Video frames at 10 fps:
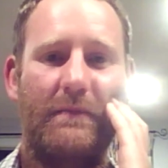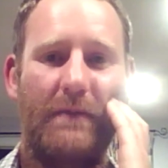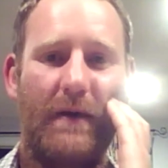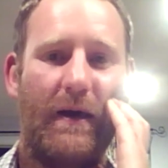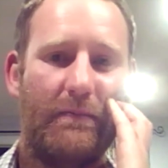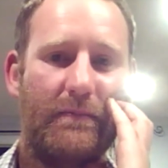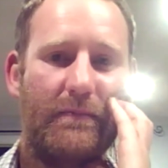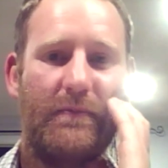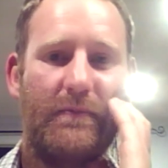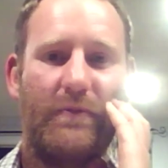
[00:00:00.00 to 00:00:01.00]

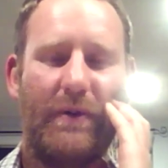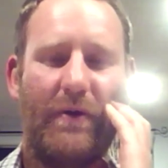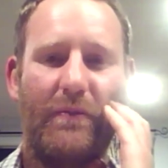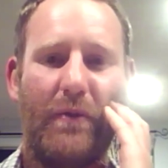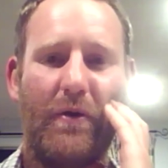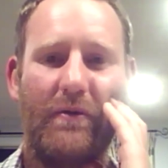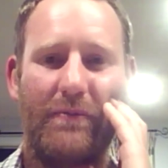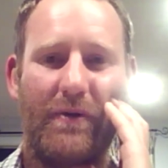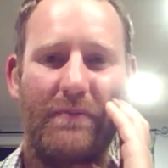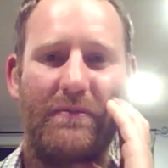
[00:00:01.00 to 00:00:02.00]
Depending on the block,
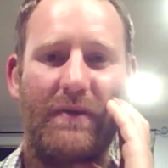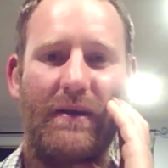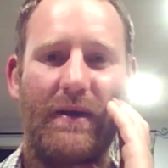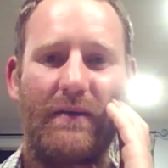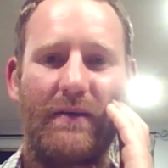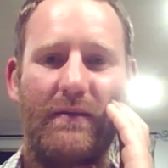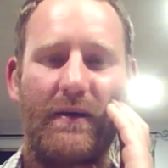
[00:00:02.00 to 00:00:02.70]
sometimes 10 days.